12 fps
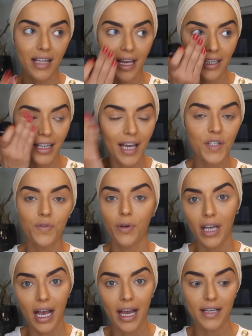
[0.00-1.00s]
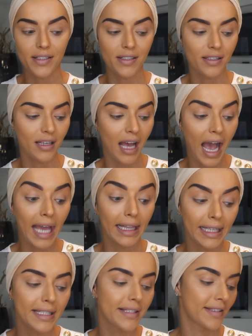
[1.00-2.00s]
like nice for your eyes,
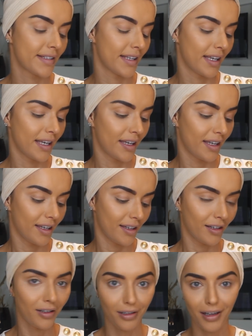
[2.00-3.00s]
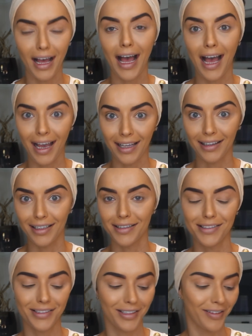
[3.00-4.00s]
eyelids.
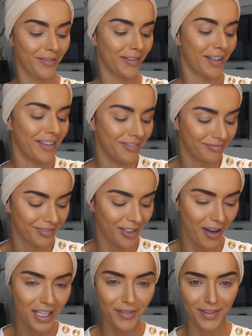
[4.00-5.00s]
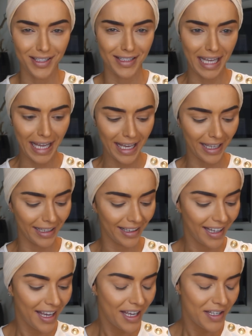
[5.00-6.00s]
Eyelids. Can't even say it.
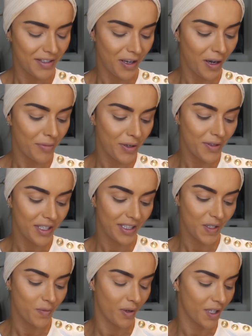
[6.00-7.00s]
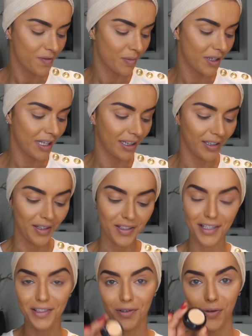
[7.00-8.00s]
So I'm using this one. It's from the Netherlands.
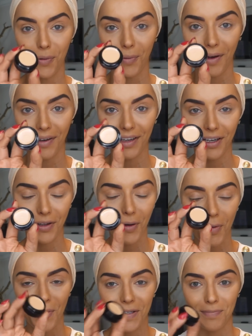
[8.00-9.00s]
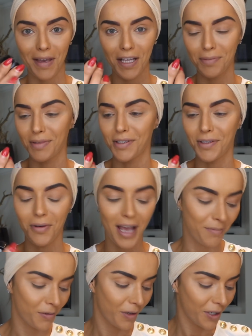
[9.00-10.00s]
It's a new one, and it always makes me so
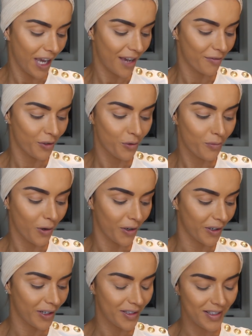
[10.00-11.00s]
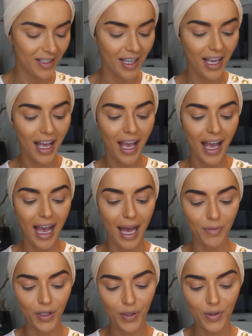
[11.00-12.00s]
happy when you have new products.
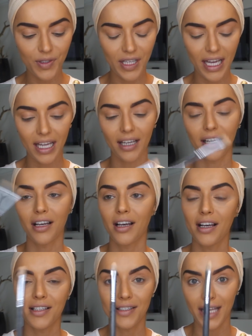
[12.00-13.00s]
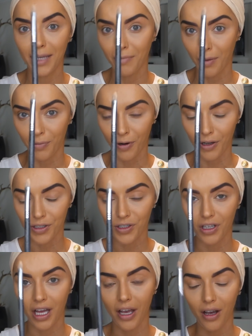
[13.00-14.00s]
I'm using a Sigma brush.
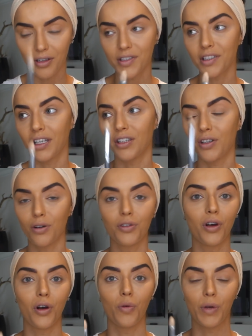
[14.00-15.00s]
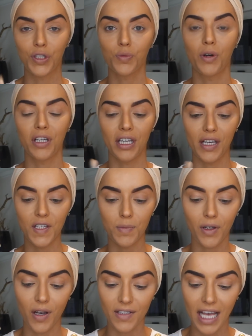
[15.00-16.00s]
I honestly don't know which one it is
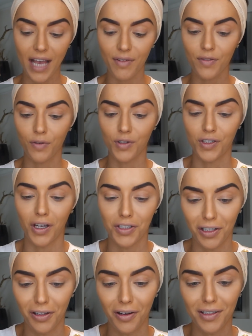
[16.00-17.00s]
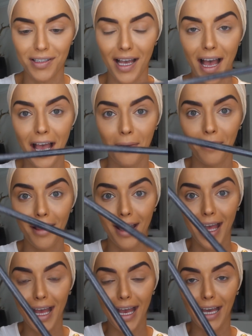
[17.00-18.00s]
because I have it for such a long time.
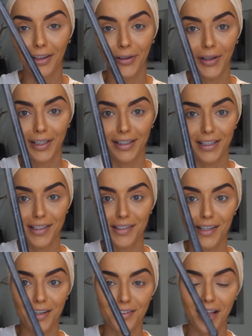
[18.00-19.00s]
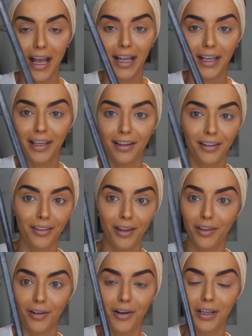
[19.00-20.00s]
And look at this, there's like
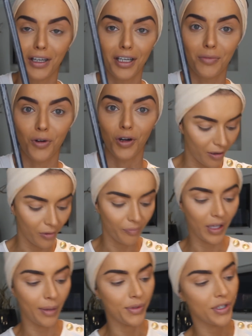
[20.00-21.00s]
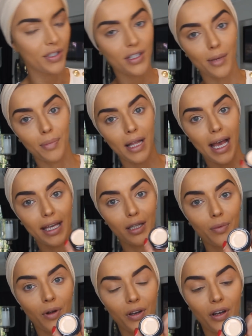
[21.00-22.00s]
nothing on it anymore. I'm just applying the
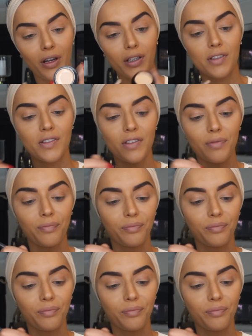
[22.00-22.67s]
product.